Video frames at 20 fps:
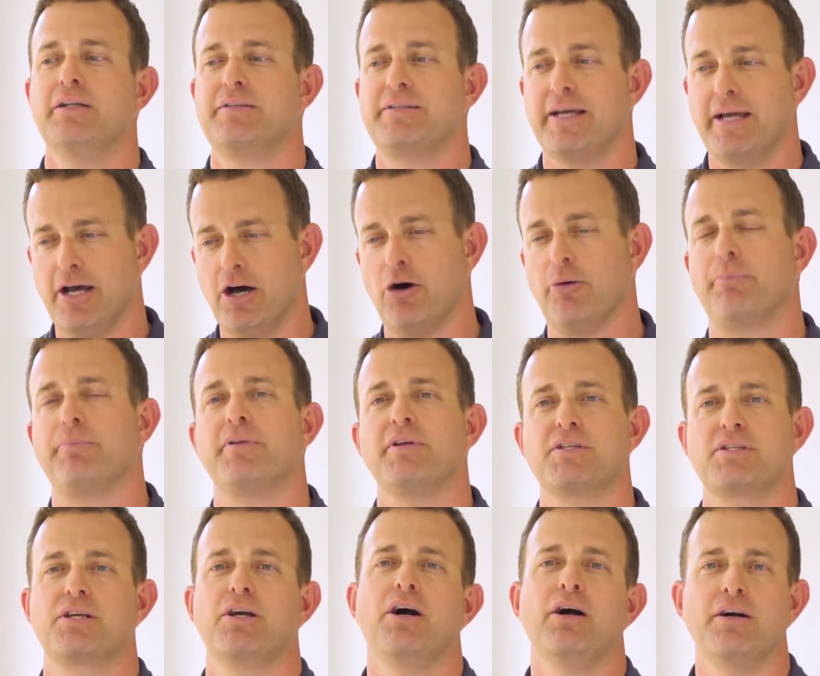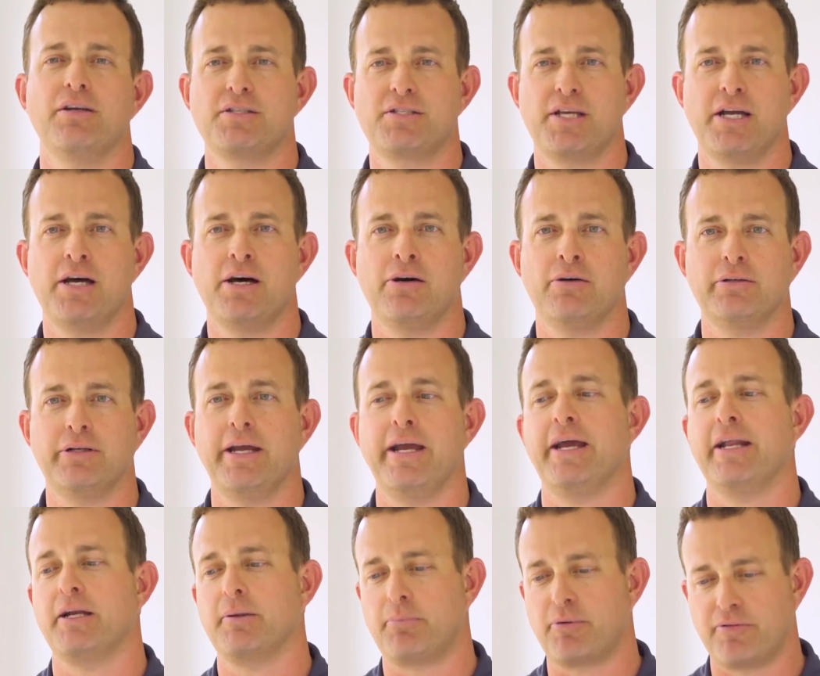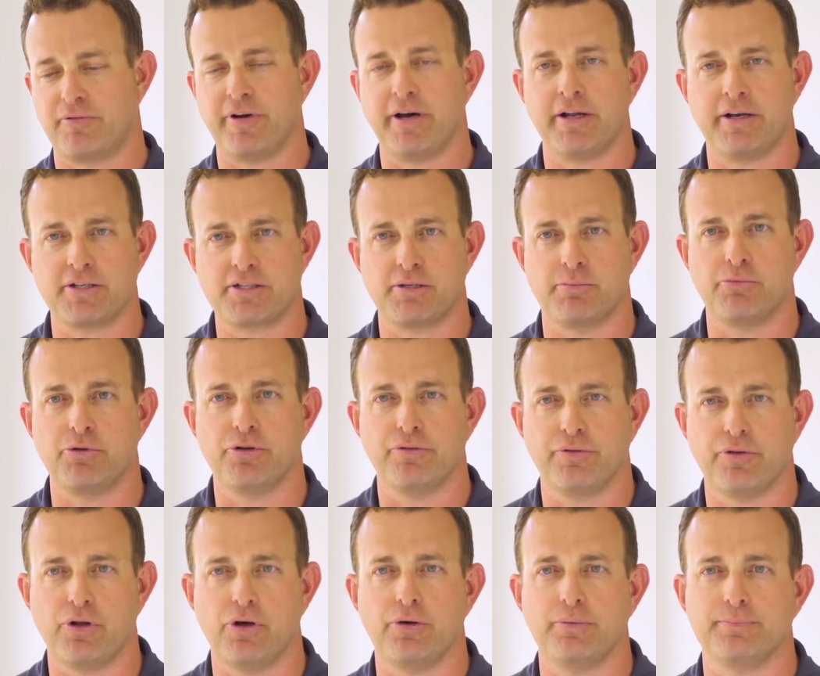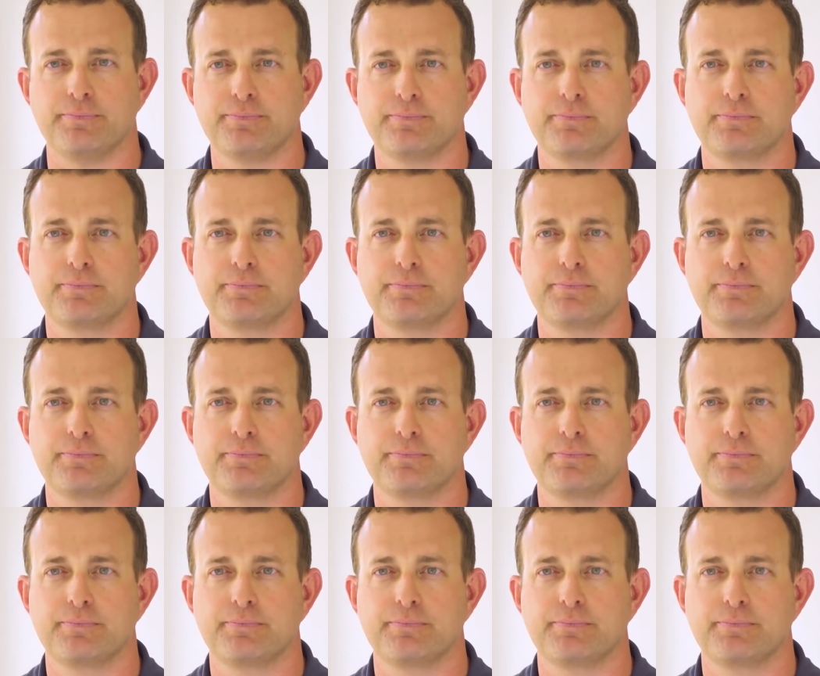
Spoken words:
to help this cause out and to provide us a beautiful home.